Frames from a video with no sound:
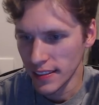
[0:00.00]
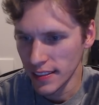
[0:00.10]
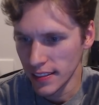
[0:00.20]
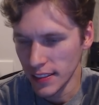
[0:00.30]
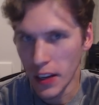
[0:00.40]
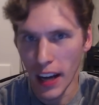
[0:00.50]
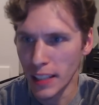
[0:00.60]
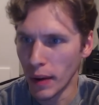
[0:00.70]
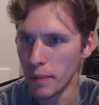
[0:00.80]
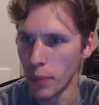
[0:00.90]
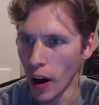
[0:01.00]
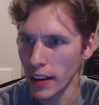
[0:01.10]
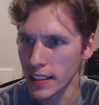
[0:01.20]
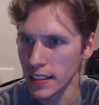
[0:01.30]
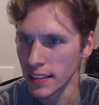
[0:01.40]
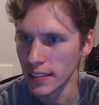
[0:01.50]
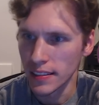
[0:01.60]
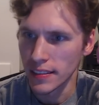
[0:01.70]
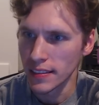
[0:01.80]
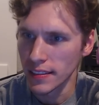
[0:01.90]
You guys are my boss.
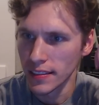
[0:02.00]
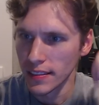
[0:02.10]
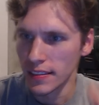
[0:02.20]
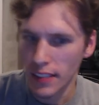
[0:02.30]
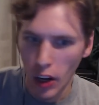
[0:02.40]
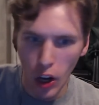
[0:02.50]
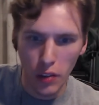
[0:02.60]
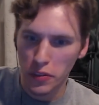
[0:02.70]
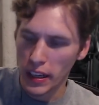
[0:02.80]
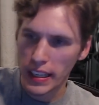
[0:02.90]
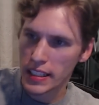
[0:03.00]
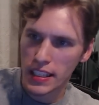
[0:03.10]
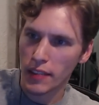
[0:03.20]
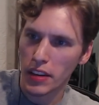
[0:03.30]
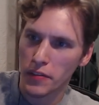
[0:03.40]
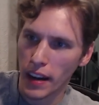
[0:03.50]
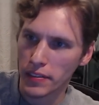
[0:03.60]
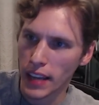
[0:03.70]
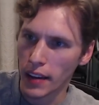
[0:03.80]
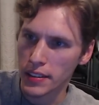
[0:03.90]
All fucking 75,000